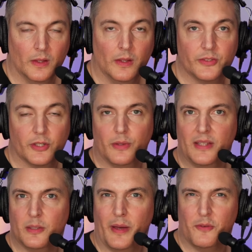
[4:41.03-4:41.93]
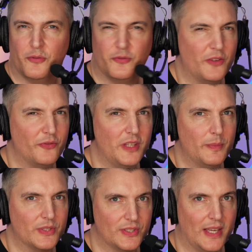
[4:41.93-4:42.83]
So that's about
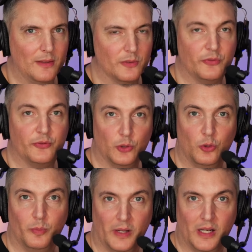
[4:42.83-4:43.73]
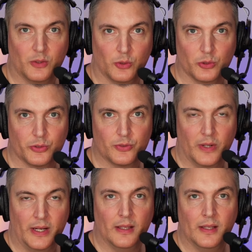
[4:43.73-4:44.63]
50% full bar chords,
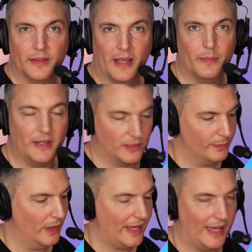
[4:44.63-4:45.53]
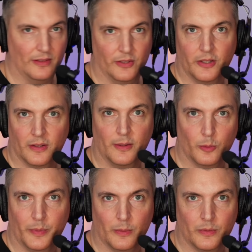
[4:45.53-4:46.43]
right? That makes my hand hurt a little
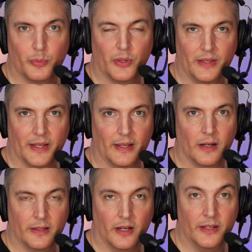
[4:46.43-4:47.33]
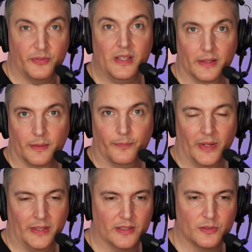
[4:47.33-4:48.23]
bit when I play that. I feel it,
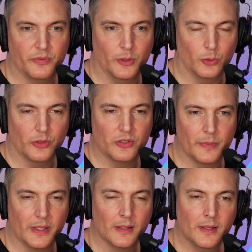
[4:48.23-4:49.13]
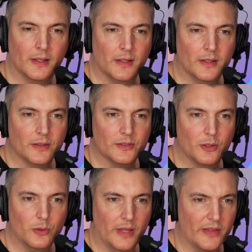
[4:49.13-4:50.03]
and it doesn't feel good to me.
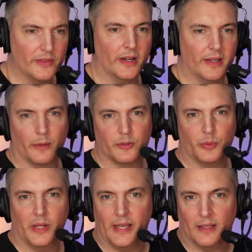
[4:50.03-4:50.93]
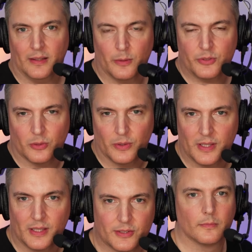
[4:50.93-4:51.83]
So the other night I was playing, and I was doing
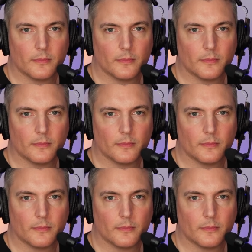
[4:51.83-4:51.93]
this.